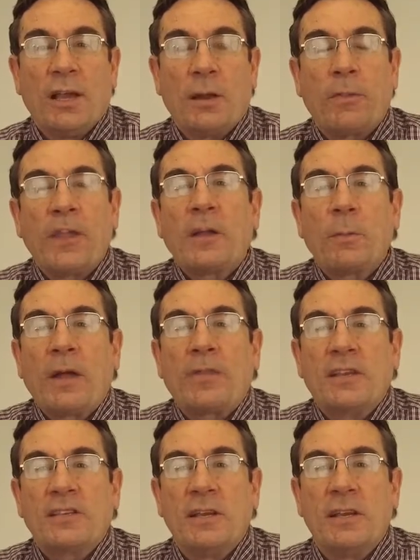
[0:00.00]
Now think about
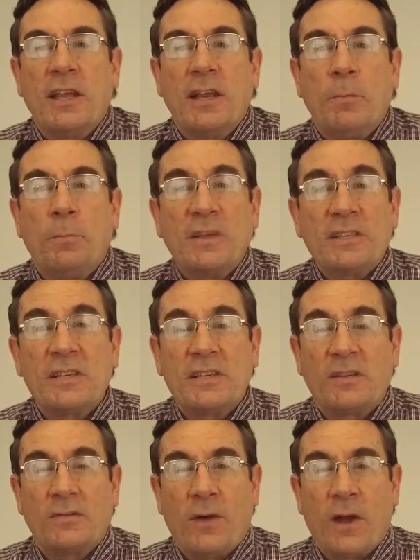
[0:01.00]
this in a
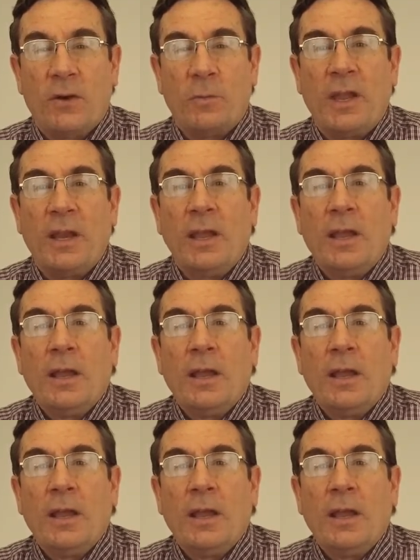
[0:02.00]
business environment.